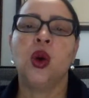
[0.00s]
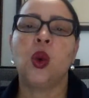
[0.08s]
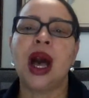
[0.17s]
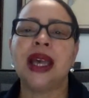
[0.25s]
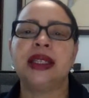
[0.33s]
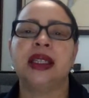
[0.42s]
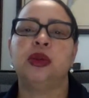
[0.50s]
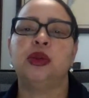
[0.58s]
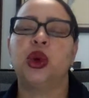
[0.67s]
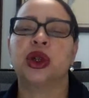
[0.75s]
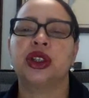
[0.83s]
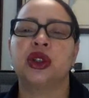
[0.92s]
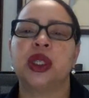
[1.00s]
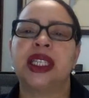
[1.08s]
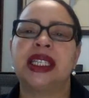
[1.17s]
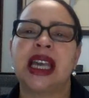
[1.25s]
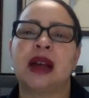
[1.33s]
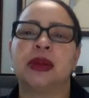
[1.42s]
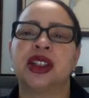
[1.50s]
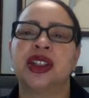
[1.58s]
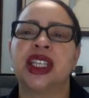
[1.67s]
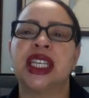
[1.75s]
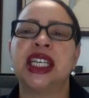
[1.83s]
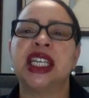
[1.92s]
Why is it important to establish
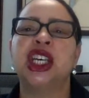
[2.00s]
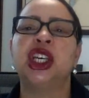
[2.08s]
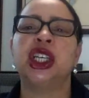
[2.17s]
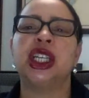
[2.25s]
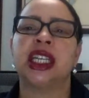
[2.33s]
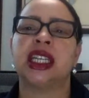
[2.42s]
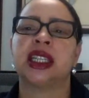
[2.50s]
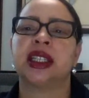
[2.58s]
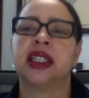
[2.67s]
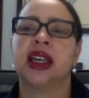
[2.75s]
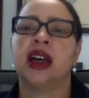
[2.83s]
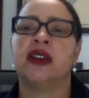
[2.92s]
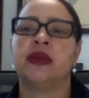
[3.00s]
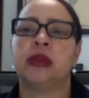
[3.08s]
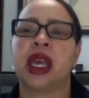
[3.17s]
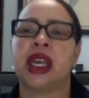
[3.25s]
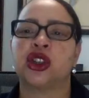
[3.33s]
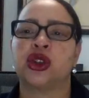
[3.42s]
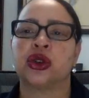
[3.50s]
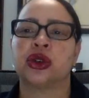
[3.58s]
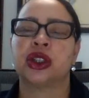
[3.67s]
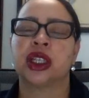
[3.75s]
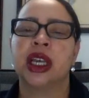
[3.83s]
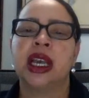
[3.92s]
the goodness of
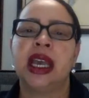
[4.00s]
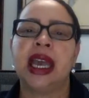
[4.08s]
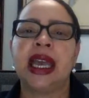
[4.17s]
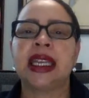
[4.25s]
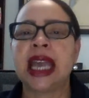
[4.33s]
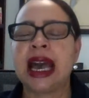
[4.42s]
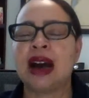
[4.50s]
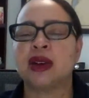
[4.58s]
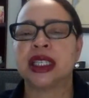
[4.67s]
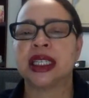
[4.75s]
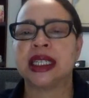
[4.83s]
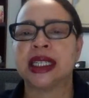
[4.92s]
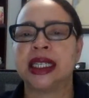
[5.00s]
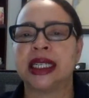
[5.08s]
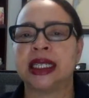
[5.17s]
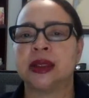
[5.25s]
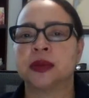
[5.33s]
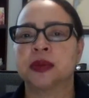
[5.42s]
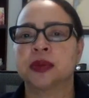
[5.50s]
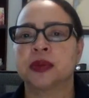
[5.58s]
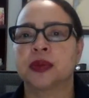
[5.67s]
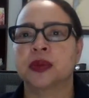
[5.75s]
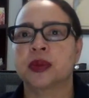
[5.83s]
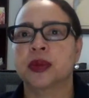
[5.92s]
measures, and how is it done?
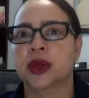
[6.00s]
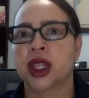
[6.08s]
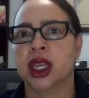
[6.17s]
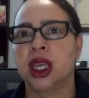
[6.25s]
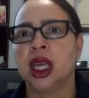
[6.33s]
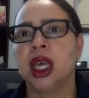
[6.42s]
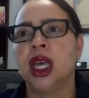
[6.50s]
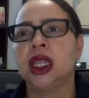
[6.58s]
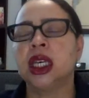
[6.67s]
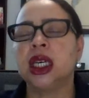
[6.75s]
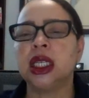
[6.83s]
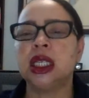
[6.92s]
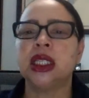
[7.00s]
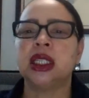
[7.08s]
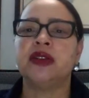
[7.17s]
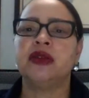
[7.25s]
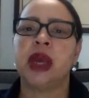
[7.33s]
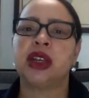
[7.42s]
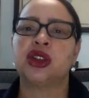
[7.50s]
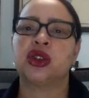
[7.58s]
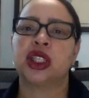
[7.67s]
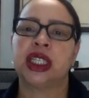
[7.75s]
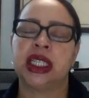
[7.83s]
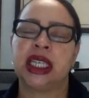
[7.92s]
The goodness of
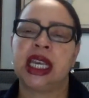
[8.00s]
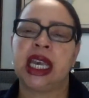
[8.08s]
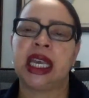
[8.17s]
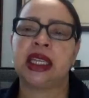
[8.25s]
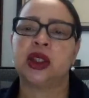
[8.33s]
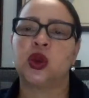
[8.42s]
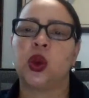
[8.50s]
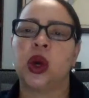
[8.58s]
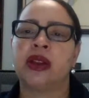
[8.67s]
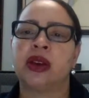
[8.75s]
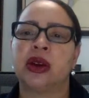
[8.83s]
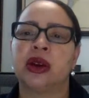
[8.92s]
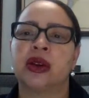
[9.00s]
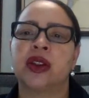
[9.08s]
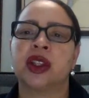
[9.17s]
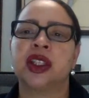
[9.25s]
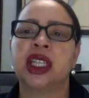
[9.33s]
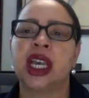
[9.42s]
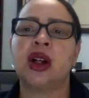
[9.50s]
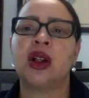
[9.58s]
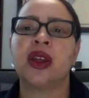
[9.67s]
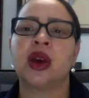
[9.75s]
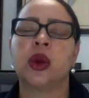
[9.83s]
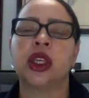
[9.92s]
measures indicates whether the scale
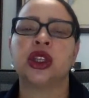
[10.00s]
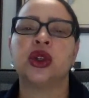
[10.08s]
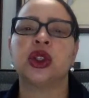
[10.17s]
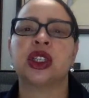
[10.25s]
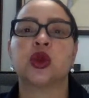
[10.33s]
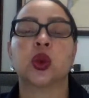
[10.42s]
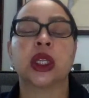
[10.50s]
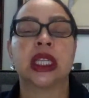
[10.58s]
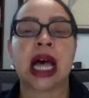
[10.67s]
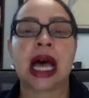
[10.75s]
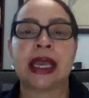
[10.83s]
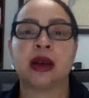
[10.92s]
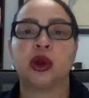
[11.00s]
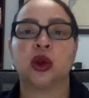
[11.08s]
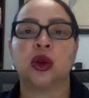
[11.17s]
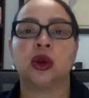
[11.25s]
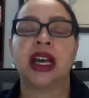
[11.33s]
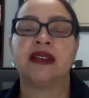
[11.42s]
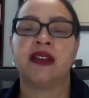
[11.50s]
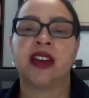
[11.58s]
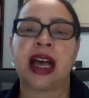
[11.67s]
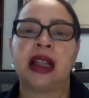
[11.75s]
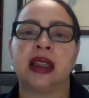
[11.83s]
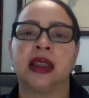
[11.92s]
that we use is reliable and
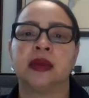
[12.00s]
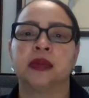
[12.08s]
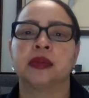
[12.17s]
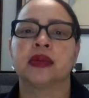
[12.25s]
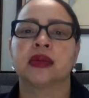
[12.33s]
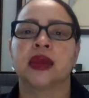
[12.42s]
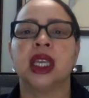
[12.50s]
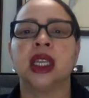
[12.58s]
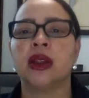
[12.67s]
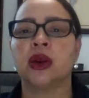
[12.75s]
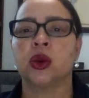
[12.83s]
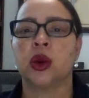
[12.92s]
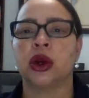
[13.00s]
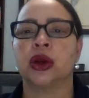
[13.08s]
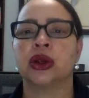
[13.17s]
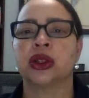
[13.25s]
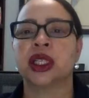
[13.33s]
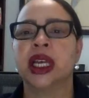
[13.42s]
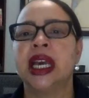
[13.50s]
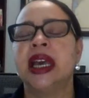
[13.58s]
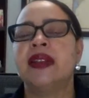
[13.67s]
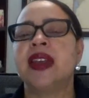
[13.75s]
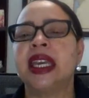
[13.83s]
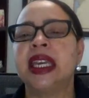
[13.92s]
valid. In other words,
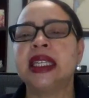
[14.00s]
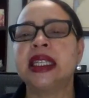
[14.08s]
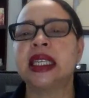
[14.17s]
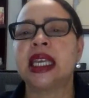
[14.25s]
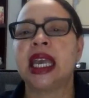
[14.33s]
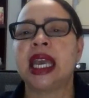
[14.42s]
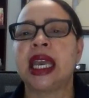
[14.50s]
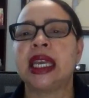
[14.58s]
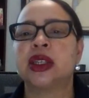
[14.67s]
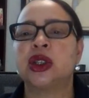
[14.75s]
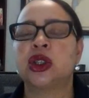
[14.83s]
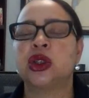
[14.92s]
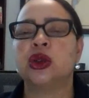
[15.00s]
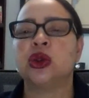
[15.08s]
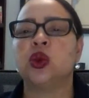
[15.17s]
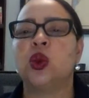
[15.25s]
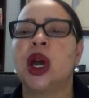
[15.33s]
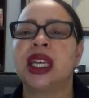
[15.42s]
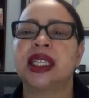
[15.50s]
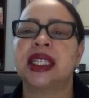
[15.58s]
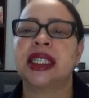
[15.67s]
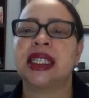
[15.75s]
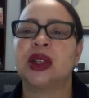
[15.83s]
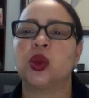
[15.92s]
they indicate to what
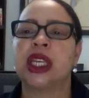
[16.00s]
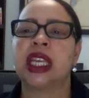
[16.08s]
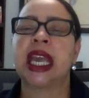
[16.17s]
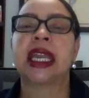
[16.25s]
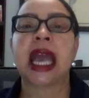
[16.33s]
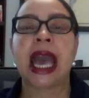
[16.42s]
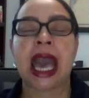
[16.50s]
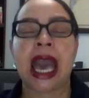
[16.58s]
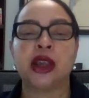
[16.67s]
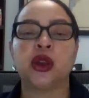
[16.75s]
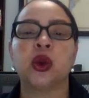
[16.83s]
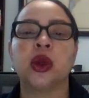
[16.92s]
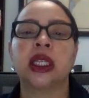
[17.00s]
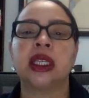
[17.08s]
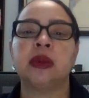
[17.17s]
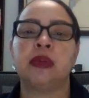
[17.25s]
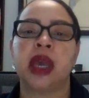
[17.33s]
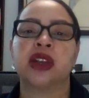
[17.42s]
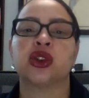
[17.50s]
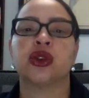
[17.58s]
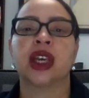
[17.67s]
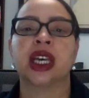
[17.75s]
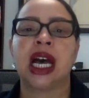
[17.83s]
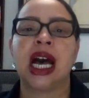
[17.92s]
extent we can accurately measure
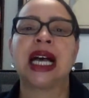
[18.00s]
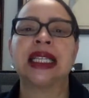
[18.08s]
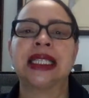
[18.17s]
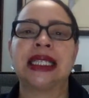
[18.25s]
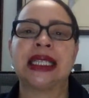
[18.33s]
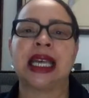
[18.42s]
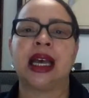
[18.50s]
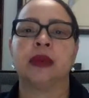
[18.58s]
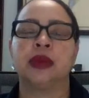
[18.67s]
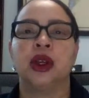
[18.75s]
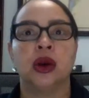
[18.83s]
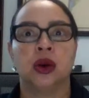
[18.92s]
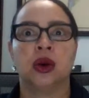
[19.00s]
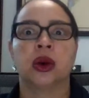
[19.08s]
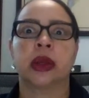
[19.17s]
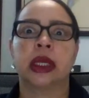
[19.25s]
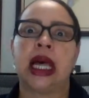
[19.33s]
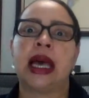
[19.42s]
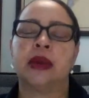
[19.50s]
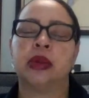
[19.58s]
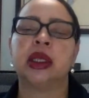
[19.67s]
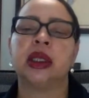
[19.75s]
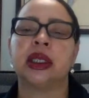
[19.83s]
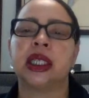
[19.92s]
the concept or
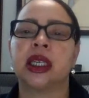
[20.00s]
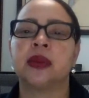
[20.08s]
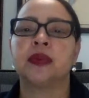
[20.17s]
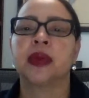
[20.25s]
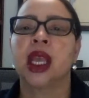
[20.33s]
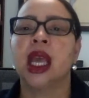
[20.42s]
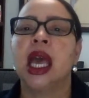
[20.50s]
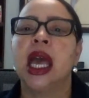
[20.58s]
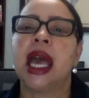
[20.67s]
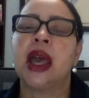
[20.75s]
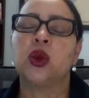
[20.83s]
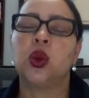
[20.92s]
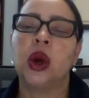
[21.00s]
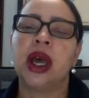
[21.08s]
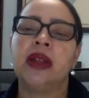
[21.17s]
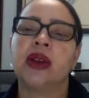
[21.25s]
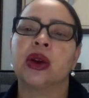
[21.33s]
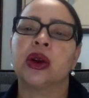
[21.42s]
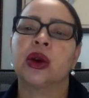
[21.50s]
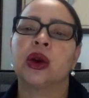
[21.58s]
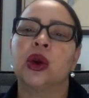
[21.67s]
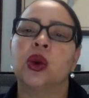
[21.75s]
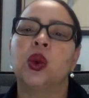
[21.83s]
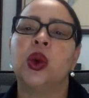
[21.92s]
reliability, and
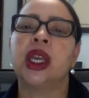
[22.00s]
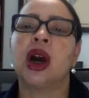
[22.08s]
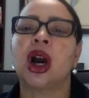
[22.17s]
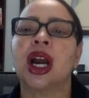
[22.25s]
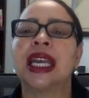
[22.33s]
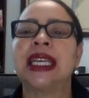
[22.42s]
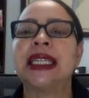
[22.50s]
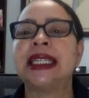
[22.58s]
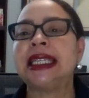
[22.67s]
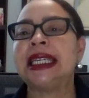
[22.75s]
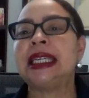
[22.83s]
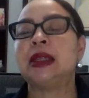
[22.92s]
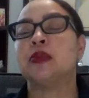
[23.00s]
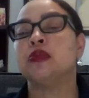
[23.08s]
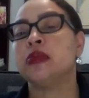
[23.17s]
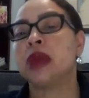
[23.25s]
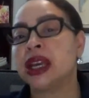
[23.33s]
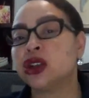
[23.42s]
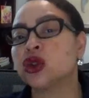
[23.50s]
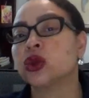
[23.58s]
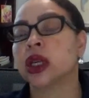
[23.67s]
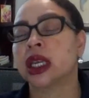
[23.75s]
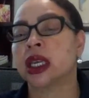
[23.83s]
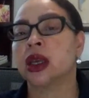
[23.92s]
whether we are indeed
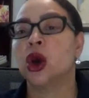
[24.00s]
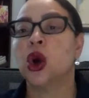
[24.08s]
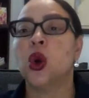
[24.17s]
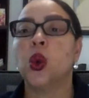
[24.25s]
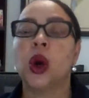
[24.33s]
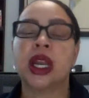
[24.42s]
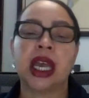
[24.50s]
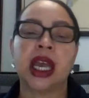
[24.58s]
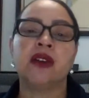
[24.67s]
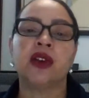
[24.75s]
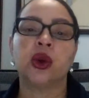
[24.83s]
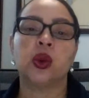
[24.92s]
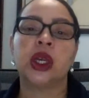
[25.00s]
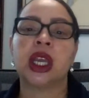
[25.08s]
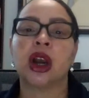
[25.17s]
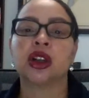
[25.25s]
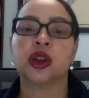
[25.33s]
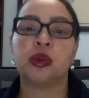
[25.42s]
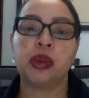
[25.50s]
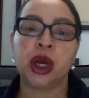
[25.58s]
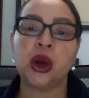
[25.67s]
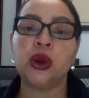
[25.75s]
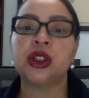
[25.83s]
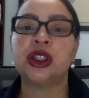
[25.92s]
measuring whatever we are
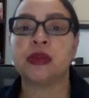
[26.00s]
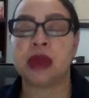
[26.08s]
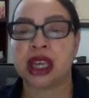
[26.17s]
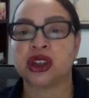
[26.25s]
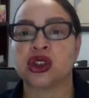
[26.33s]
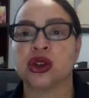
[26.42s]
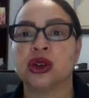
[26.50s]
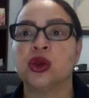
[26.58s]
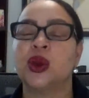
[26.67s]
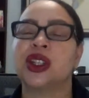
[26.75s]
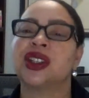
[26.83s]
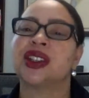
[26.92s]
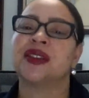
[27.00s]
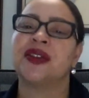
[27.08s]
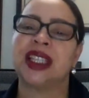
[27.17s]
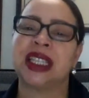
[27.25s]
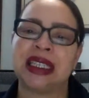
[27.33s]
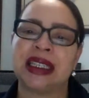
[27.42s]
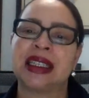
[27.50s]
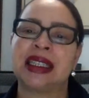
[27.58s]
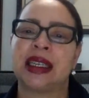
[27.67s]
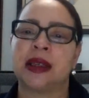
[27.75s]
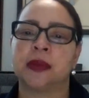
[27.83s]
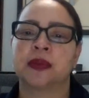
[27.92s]
supposed to measure, which is the
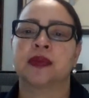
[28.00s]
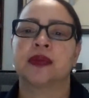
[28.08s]
validity.